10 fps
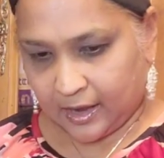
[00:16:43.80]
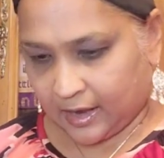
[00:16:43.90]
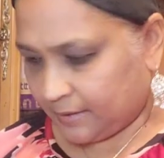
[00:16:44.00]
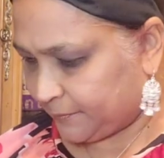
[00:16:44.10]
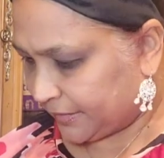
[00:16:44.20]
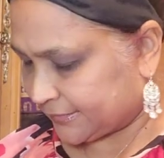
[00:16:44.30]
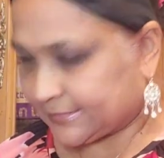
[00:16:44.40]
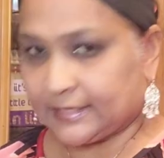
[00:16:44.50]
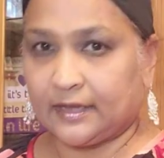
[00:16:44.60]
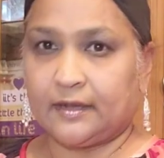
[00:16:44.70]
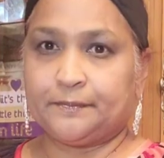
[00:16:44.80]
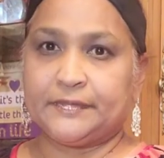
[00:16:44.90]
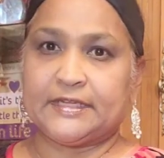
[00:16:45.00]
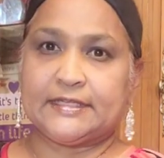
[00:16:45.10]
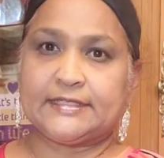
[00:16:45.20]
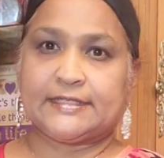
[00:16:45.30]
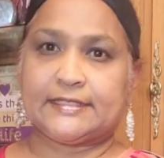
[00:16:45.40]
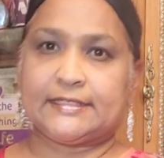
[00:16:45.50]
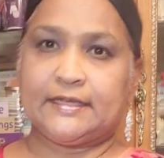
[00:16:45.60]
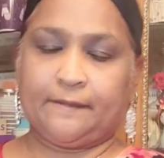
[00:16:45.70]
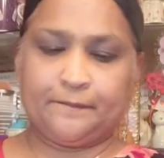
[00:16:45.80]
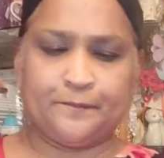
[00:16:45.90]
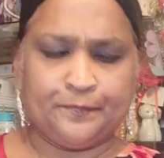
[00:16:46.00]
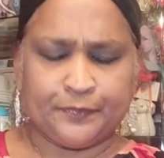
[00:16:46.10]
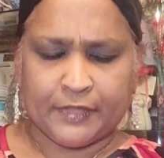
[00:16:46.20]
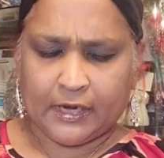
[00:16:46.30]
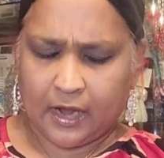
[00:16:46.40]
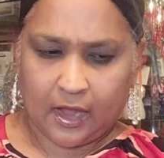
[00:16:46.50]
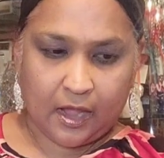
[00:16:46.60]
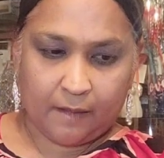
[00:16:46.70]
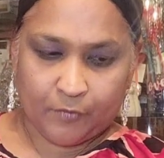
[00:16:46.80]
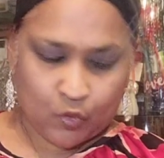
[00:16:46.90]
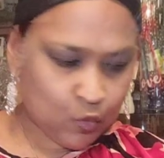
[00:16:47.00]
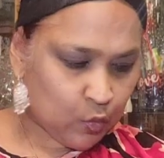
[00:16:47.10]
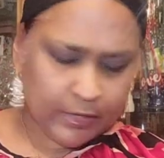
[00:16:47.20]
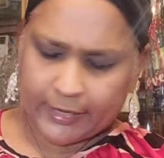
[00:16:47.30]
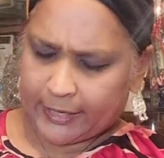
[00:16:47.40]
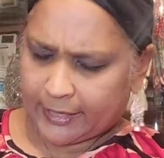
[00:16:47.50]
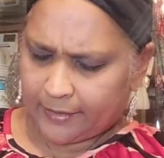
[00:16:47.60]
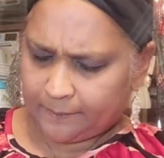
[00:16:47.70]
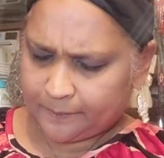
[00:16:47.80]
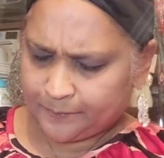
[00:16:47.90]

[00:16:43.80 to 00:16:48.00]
I picked up this um, Olay